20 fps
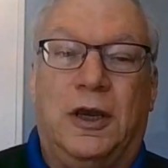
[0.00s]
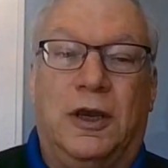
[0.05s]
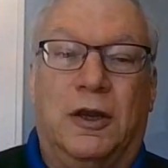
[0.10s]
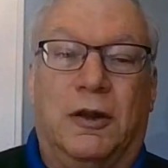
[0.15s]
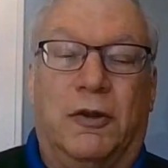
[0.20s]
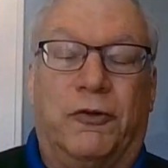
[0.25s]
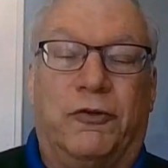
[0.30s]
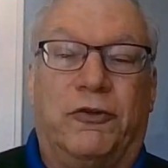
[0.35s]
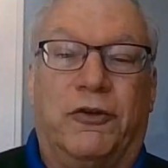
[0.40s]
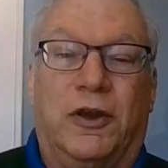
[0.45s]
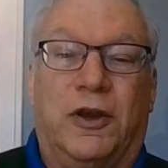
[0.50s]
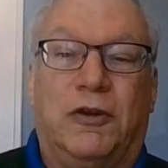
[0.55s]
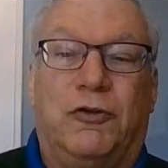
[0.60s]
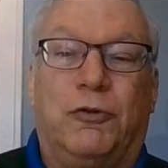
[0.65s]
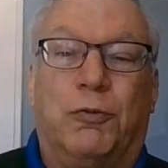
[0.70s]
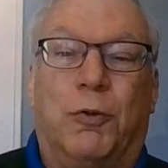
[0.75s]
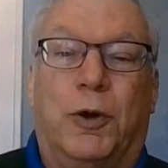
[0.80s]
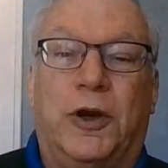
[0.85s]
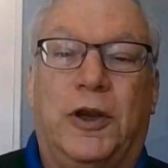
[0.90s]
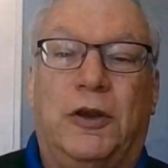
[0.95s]
it'll say
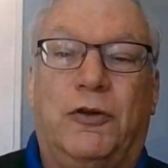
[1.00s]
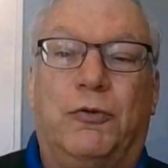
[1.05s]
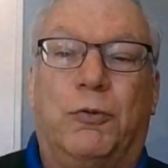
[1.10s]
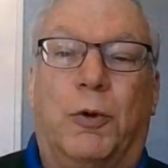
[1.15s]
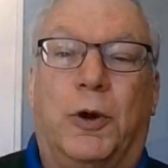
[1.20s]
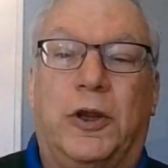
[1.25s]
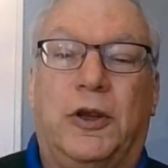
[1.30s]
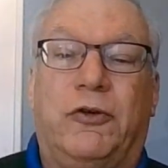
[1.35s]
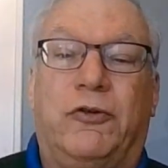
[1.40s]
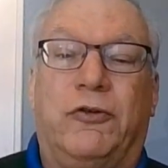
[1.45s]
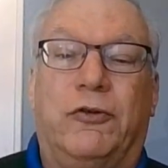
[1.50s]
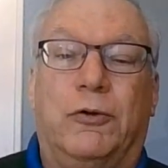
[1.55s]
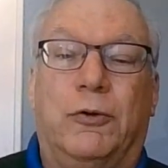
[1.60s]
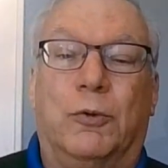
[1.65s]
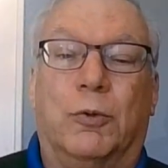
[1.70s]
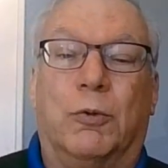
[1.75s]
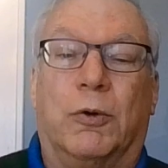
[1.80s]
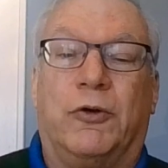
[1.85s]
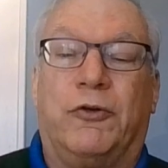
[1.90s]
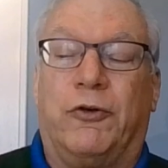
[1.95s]
2022
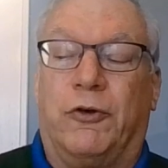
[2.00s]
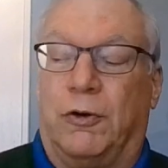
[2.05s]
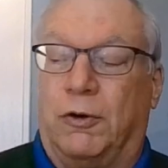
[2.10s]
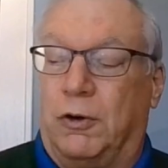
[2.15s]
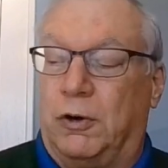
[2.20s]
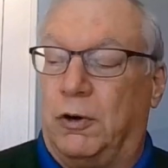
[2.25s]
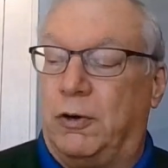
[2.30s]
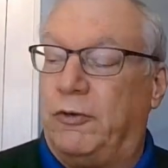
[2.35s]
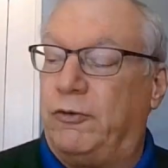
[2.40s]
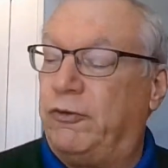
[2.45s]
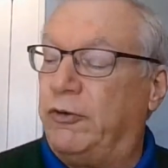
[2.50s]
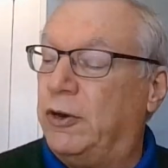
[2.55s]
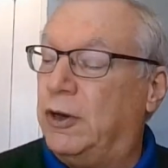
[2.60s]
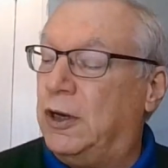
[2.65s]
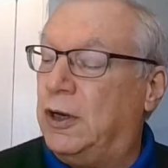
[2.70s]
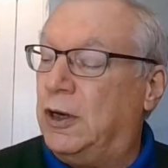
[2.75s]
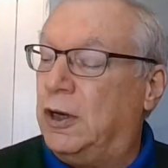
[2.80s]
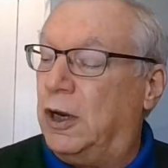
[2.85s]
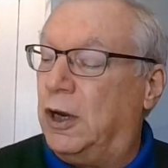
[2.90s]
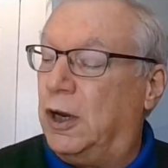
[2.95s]
returns,
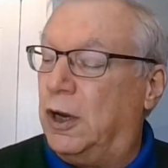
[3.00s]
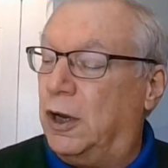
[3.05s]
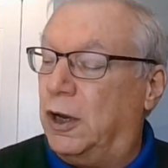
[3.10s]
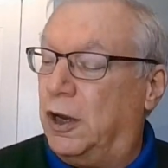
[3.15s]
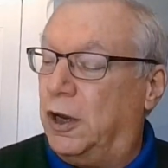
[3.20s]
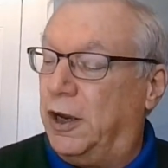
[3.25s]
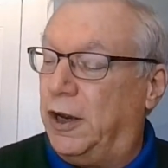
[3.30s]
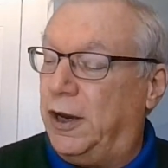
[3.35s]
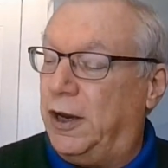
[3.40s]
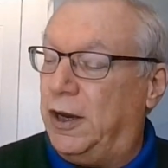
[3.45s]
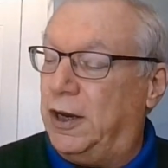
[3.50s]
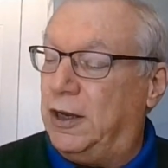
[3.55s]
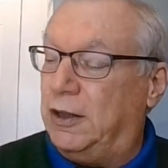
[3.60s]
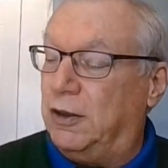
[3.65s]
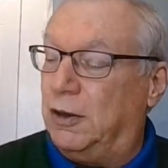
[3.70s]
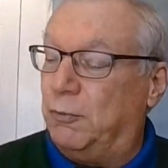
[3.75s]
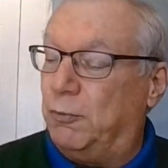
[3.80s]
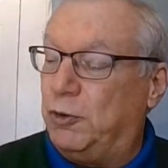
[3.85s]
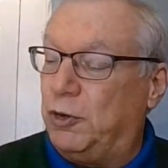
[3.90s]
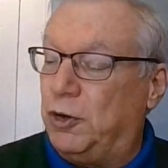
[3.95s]
and
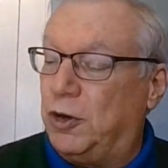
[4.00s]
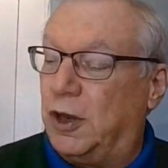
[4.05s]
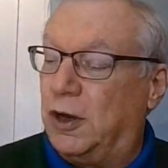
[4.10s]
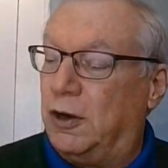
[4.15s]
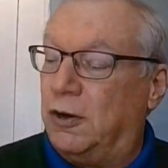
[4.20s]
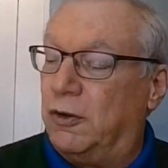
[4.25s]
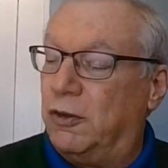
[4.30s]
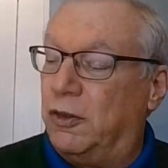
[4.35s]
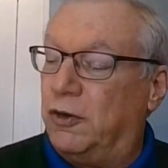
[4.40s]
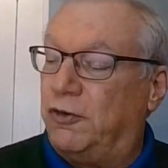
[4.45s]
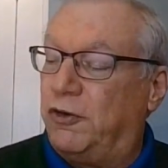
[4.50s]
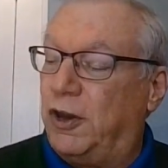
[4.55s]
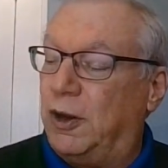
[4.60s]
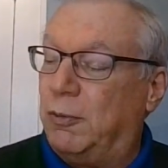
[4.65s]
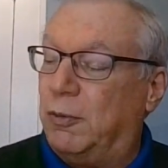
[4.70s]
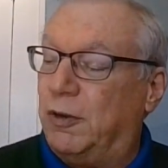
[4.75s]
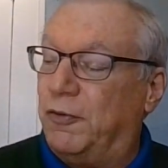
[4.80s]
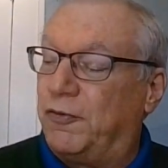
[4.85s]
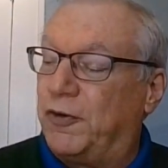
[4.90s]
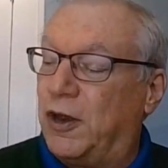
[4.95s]
then when you get into the
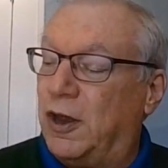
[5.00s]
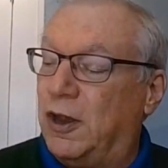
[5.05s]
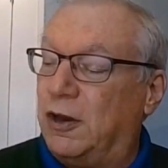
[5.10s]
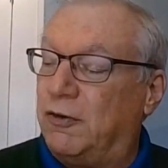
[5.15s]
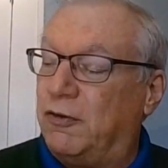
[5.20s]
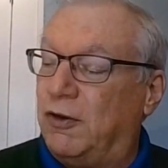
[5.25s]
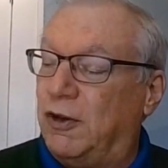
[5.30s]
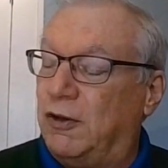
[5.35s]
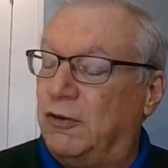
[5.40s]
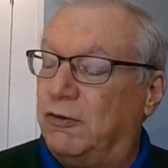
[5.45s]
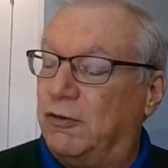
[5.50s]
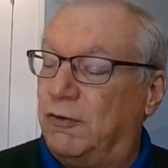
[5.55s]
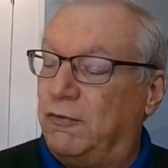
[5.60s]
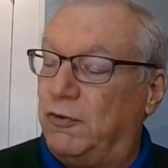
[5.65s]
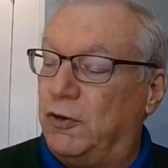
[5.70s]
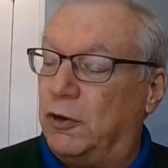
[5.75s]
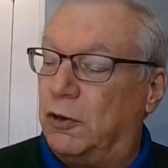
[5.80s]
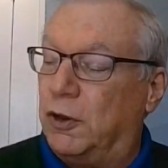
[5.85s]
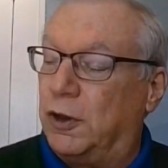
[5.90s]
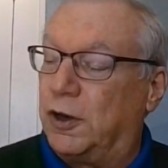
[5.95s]
table of contents, if
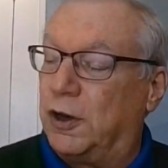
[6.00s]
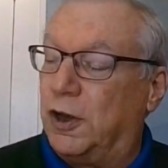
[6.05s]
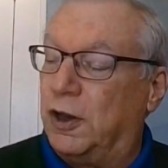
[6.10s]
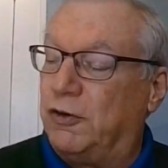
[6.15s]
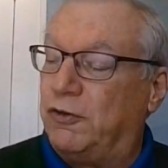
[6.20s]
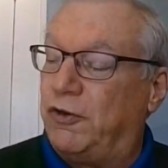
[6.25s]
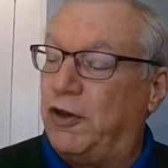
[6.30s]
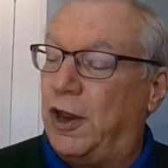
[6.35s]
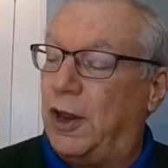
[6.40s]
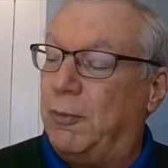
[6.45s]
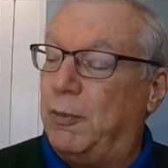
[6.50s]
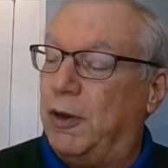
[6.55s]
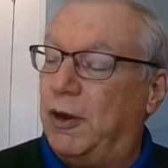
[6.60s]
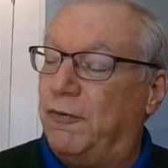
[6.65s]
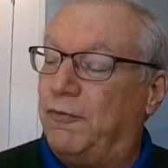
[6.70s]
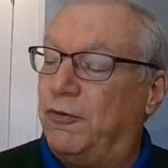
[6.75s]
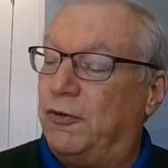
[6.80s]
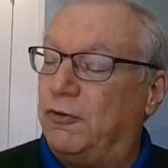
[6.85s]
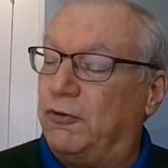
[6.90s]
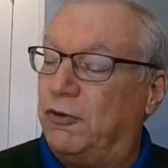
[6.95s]
you click on tab
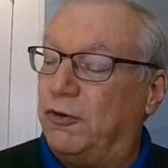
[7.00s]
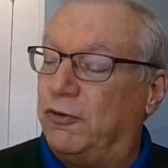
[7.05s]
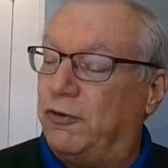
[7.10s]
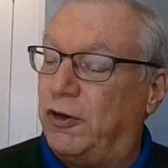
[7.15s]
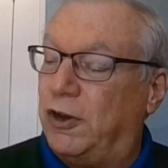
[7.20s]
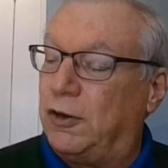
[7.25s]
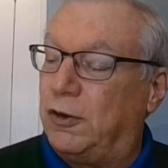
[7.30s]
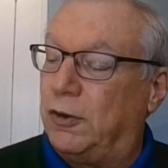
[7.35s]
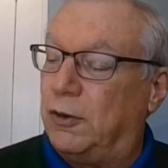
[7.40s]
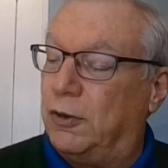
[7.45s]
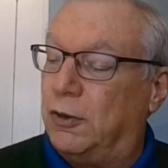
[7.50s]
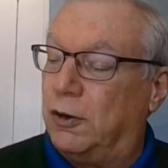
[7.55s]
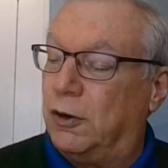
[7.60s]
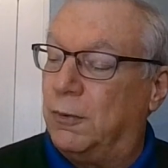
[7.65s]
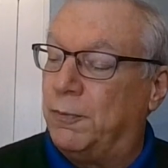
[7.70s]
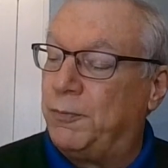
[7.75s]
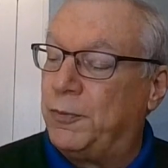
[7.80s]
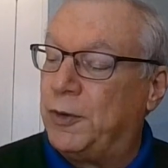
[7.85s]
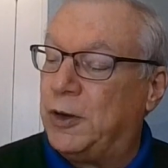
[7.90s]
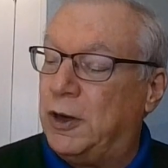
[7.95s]
F, it should take you
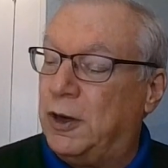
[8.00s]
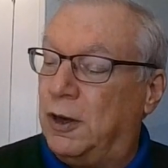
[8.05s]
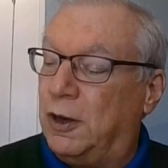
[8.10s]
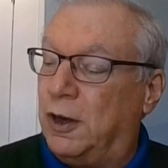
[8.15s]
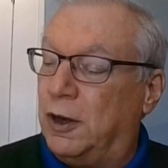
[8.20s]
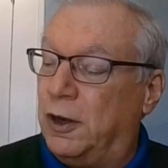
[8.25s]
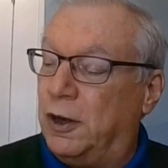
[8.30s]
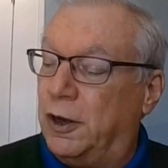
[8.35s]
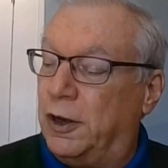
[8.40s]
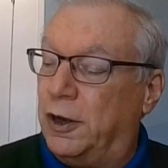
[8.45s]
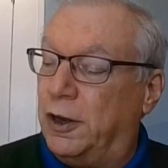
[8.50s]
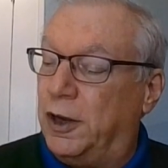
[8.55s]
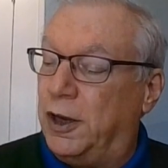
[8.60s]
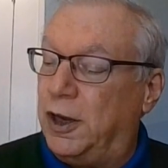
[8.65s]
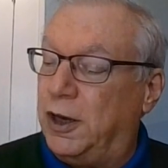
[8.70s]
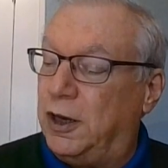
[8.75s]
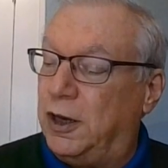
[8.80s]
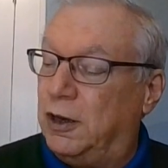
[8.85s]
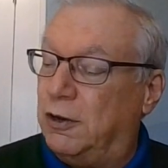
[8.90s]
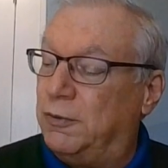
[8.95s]
there,
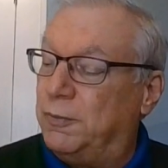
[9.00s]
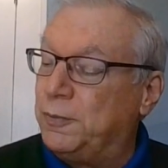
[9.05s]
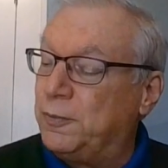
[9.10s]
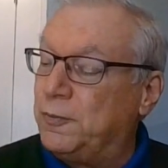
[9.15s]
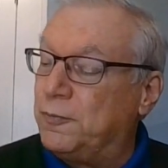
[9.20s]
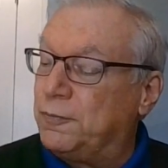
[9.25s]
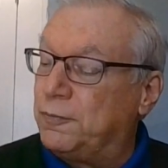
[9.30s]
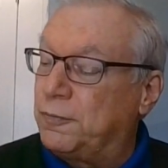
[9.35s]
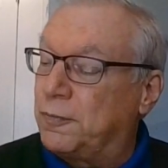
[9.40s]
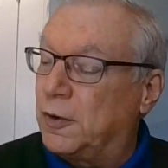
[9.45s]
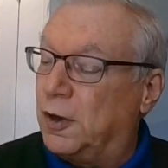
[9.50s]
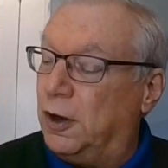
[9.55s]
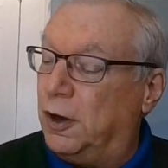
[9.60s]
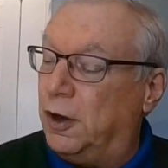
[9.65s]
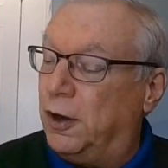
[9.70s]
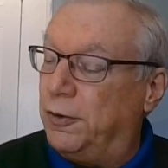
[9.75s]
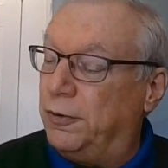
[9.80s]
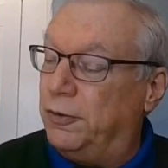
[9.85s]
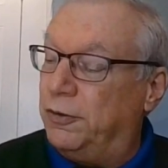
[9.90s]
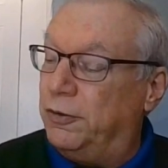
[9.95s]
and
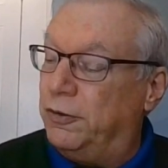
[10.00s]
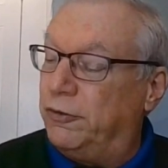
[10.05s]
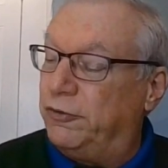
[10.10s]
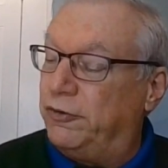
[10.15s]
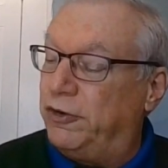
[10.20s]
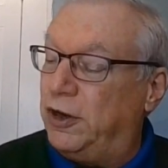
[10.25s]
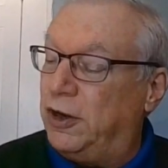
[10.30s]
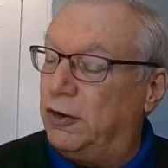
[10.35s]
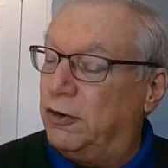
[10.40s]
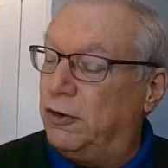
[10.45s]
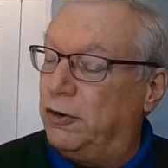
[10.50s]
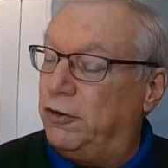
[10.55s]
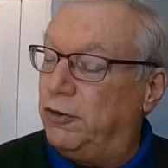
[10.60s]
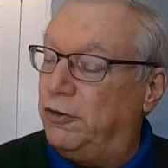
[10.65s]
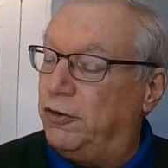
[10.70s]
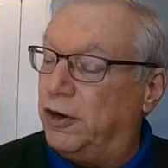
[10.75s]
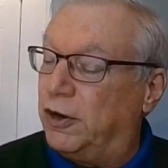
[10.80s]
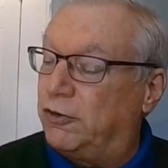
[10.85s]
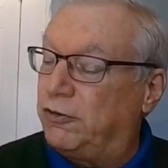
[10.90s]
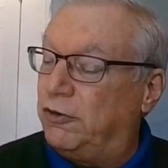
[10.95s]
the standard
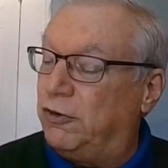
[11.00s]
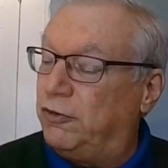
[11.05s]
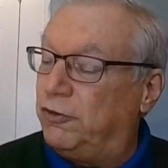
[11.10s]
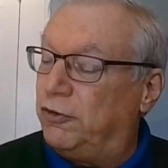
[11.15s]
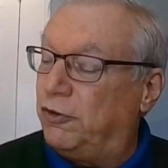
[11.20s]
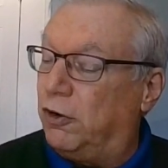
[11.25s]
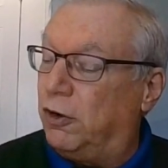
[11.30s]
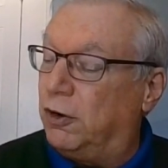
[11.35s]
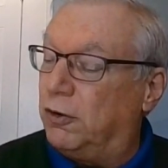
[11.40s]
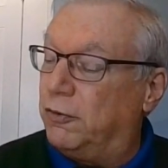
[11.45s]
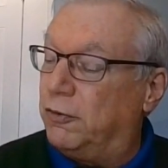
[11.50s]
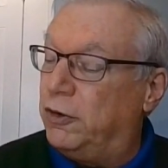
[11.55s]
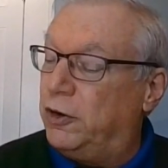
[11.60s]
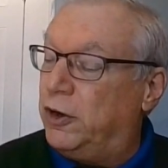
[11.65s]
deduction chart